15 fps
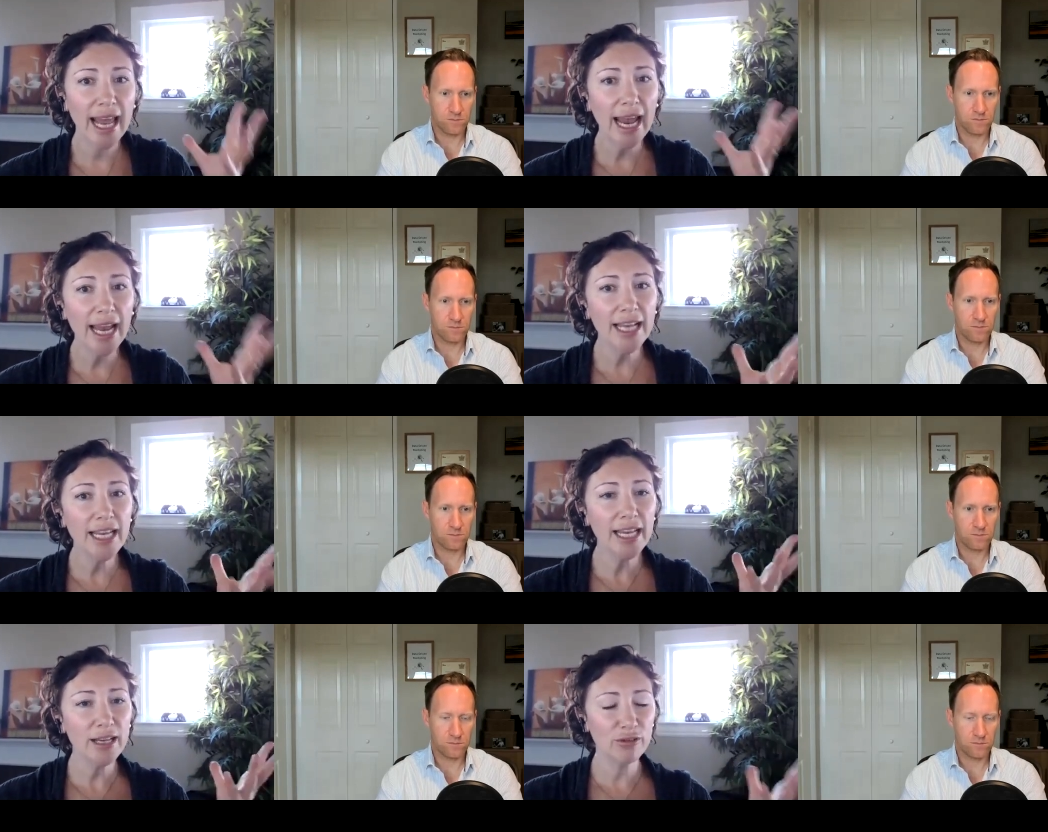
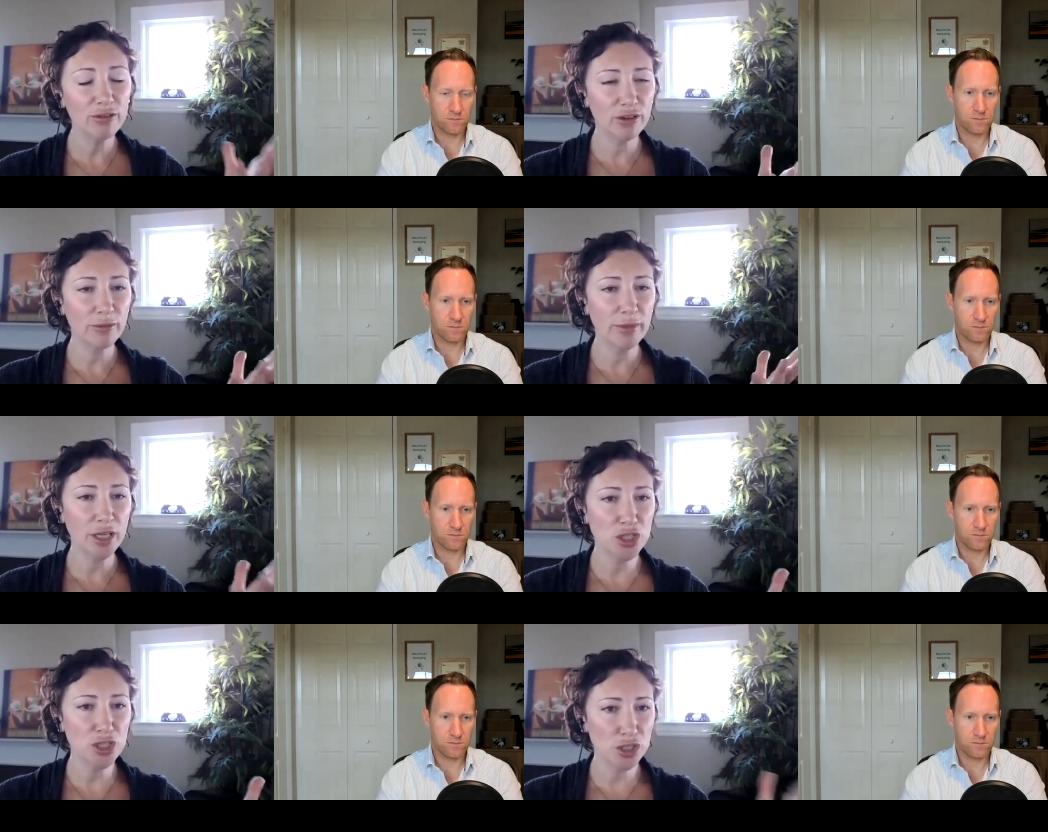Speaker 1: any
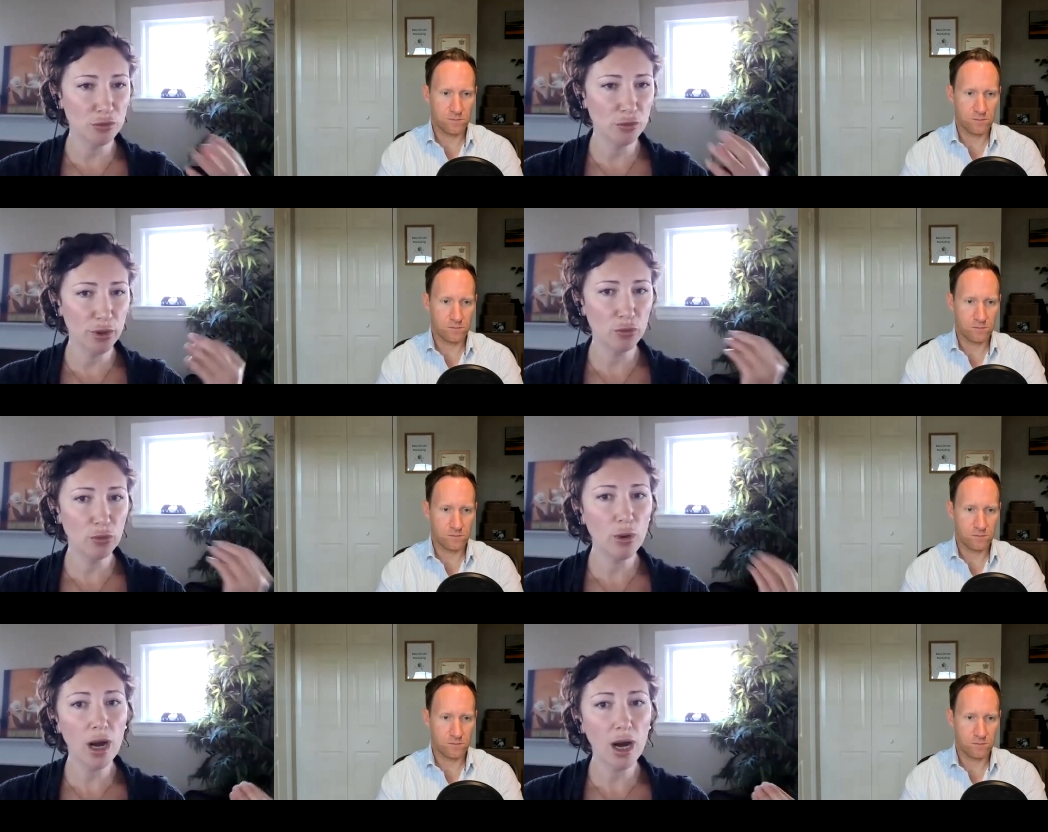information we
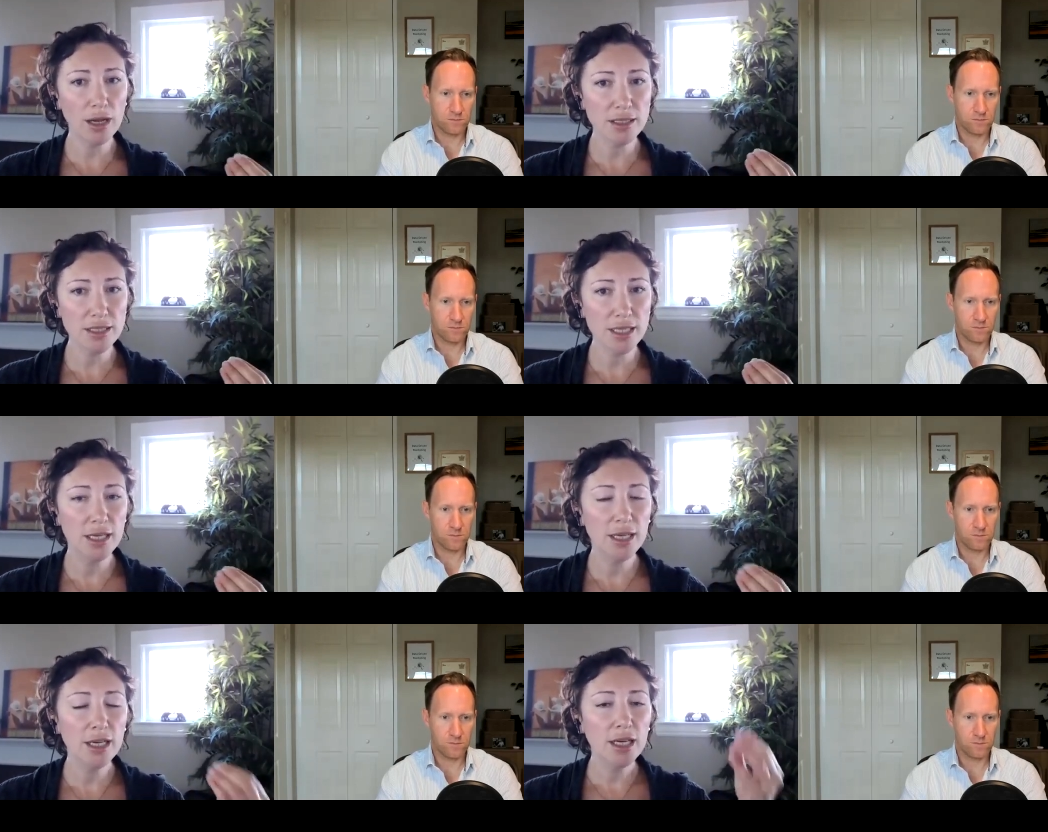want